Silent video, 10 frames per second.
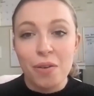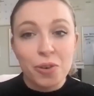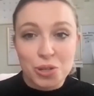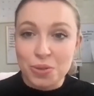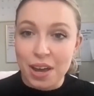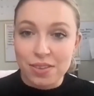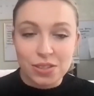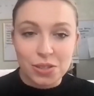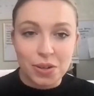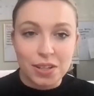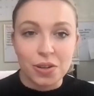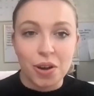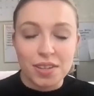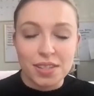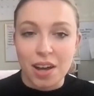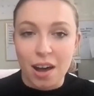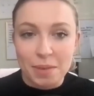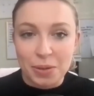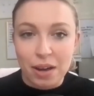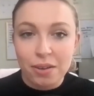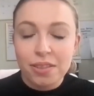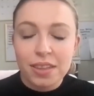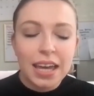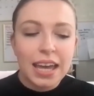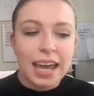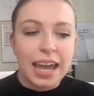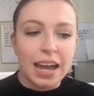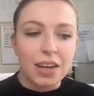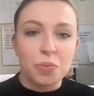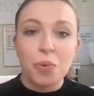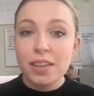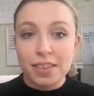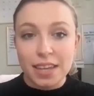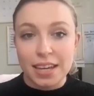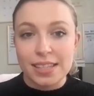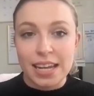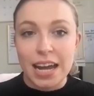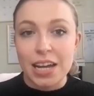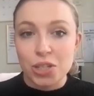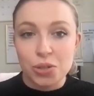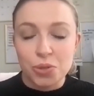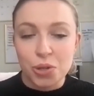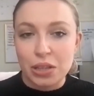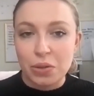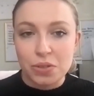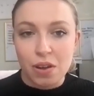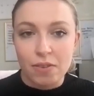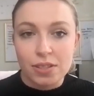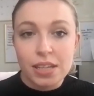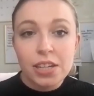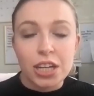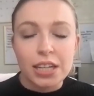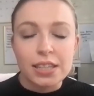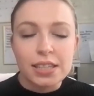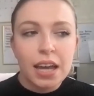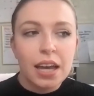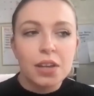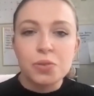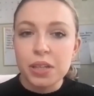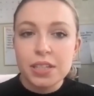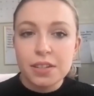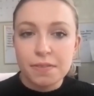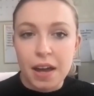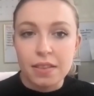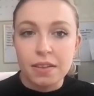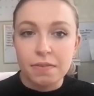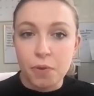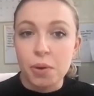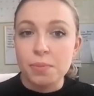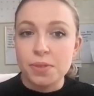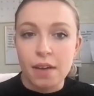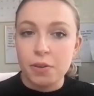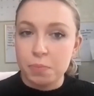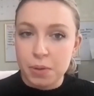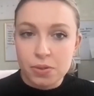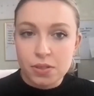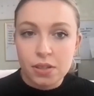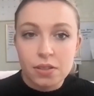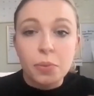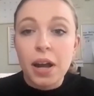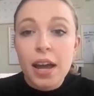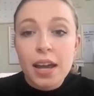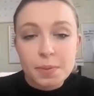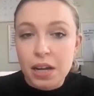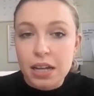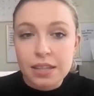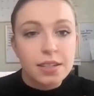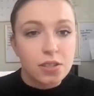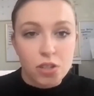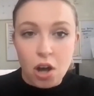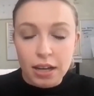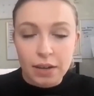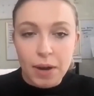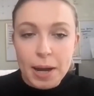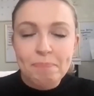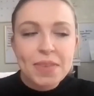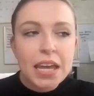over 2,000 students across the Commonwealth. And one of the things that I do during those conversations is really define the forms of abuse. So, what I experienced is stalking, right?